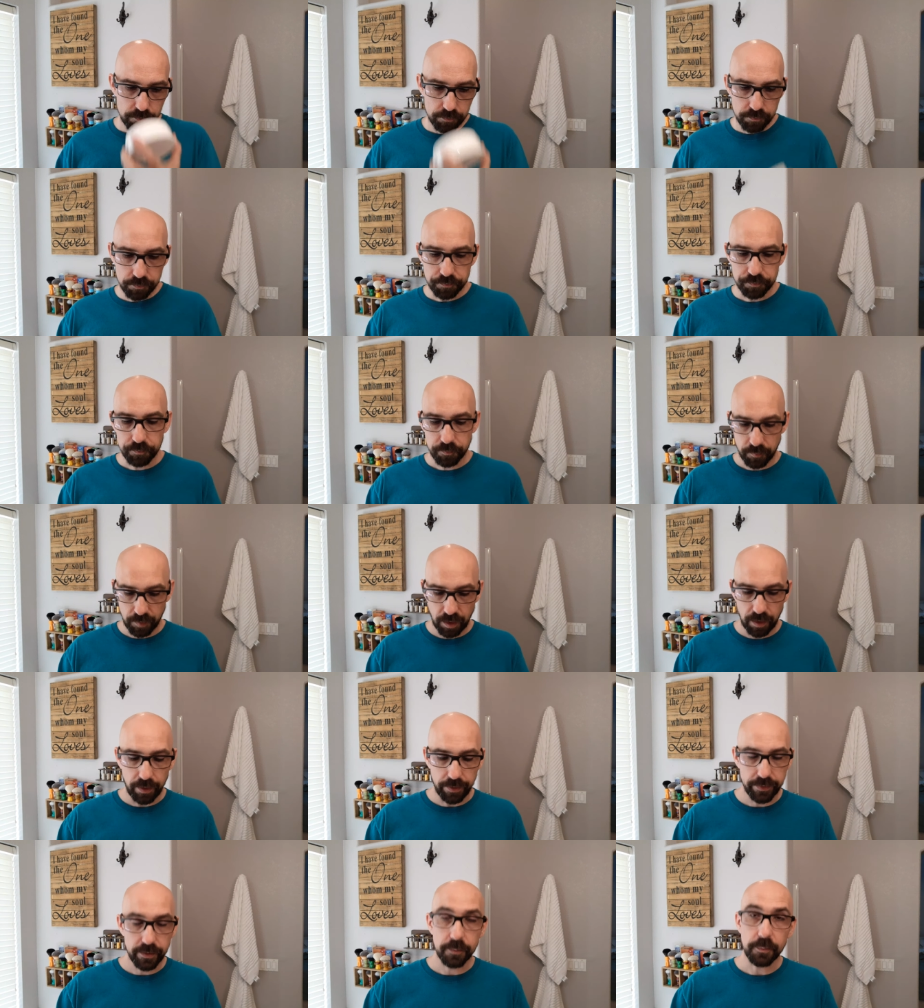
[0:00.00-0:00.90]
Hmm.
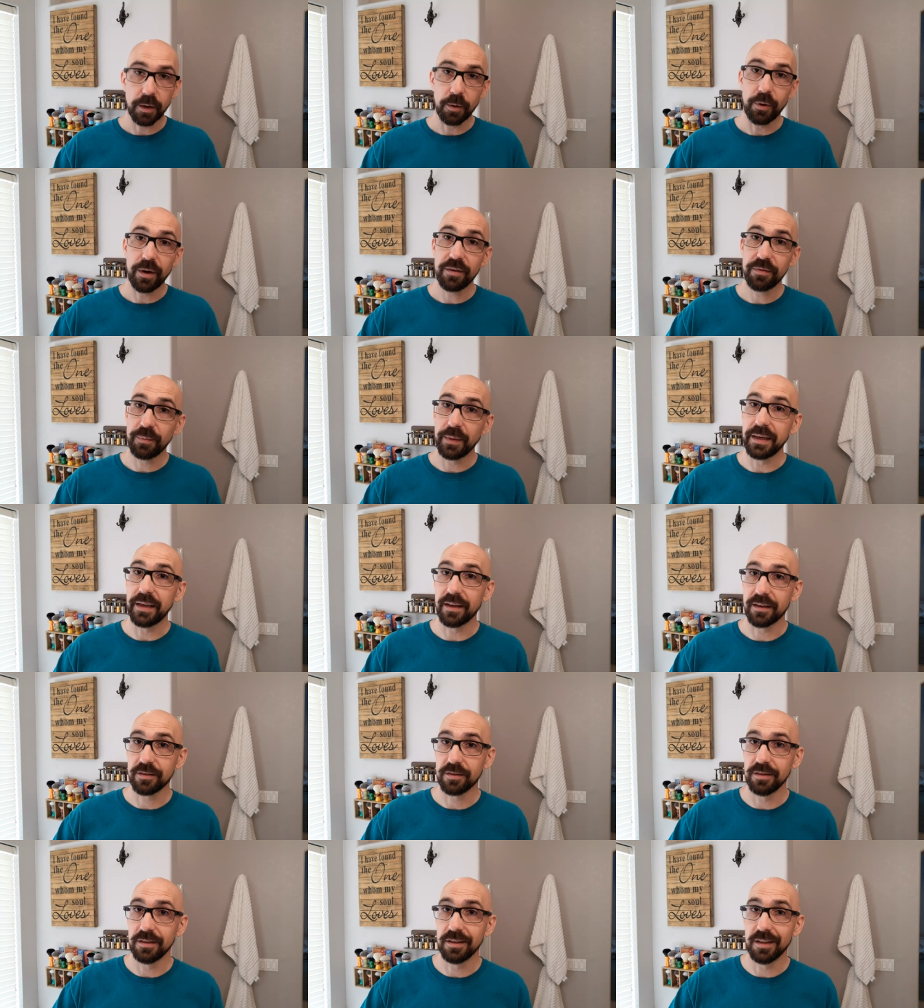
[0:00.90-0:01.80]
I think my wife might
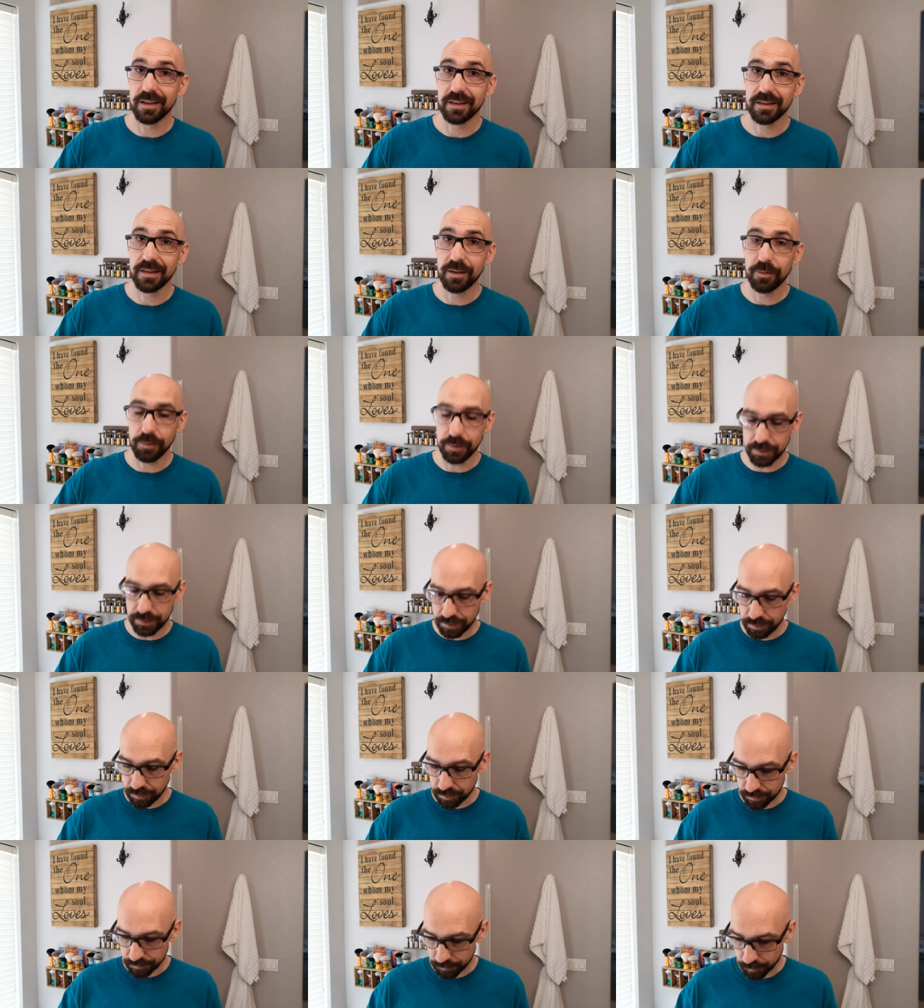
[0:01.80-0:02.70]
actually like that one
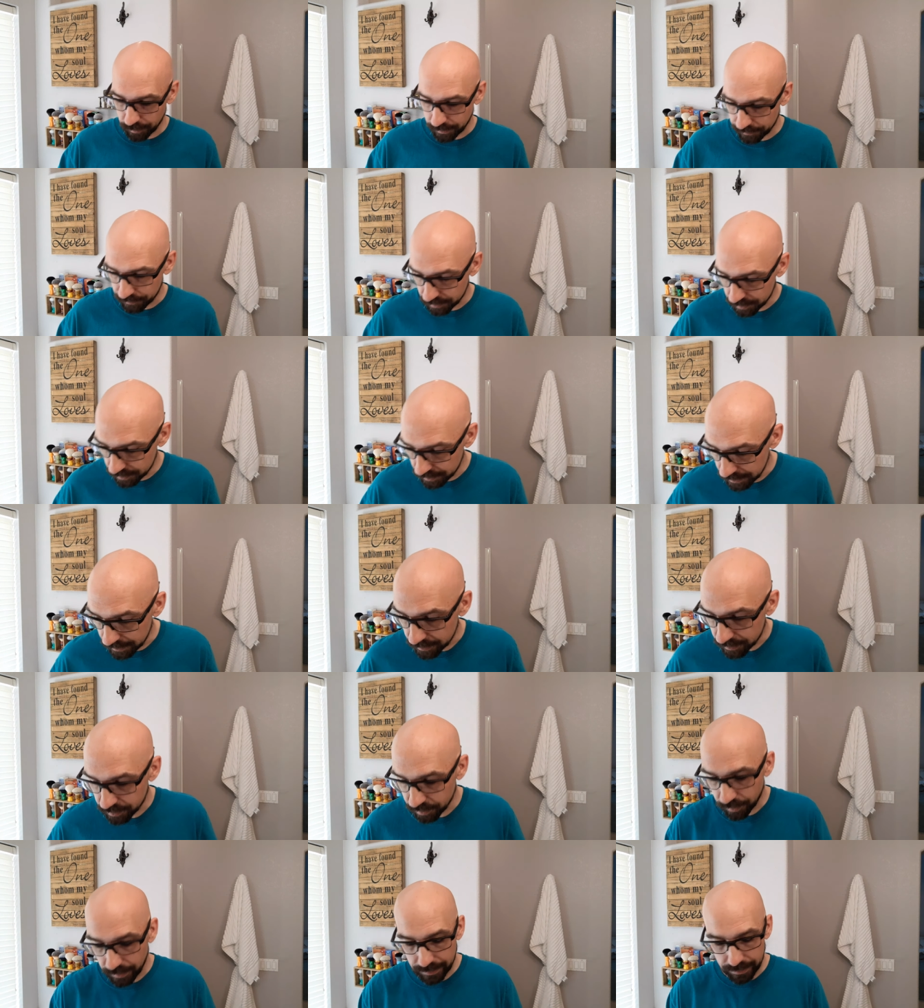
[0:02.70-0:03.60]
too. We'll have to see.
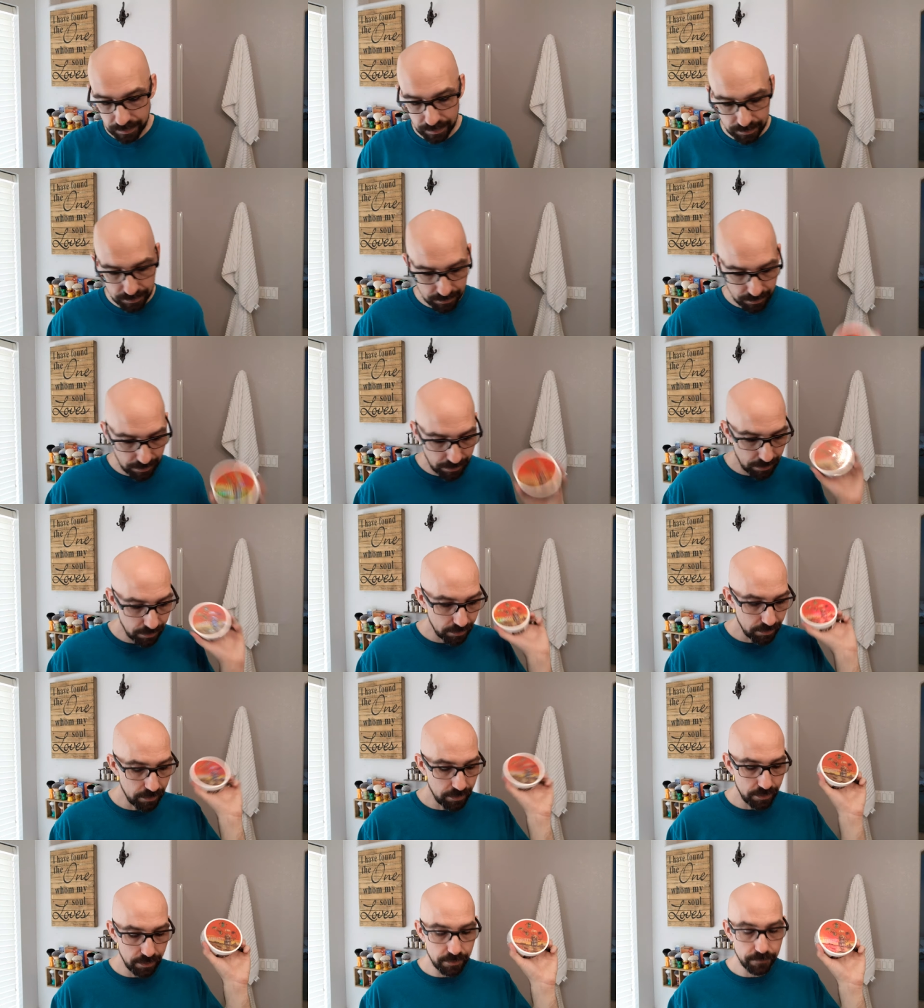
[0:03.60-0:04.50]
So I got that
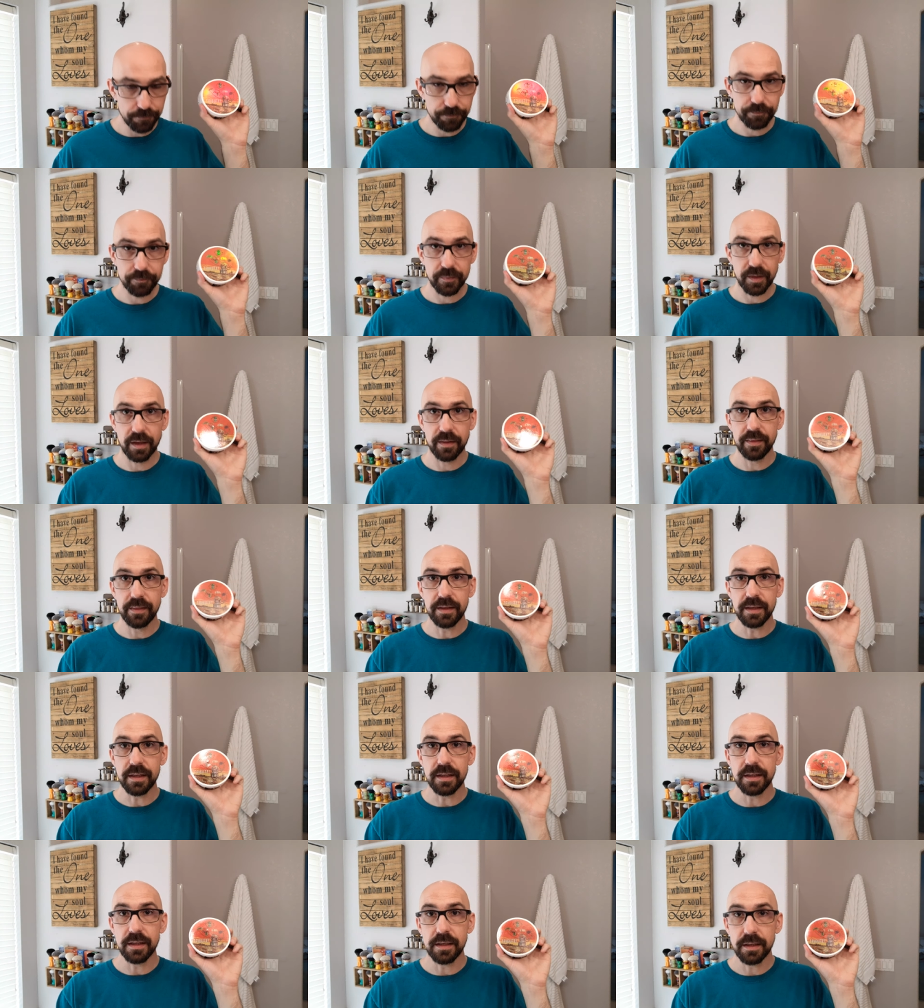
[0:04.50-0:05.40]
in
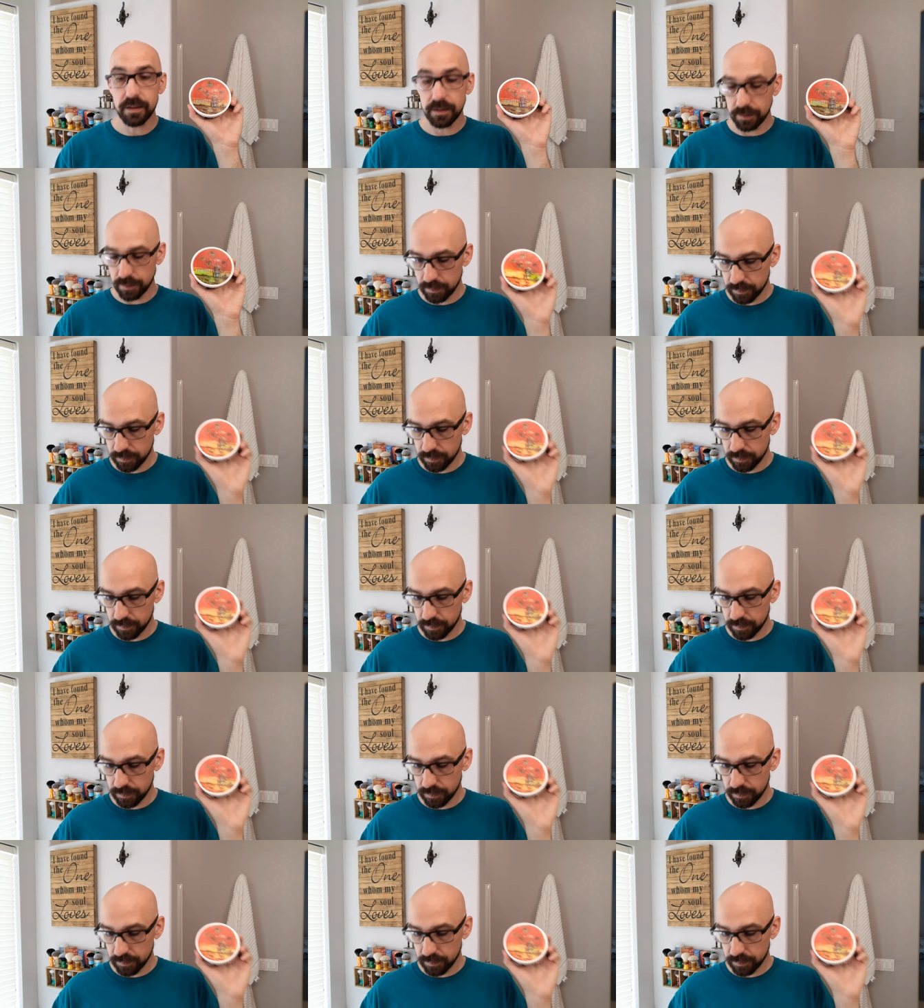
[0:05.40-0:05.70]
the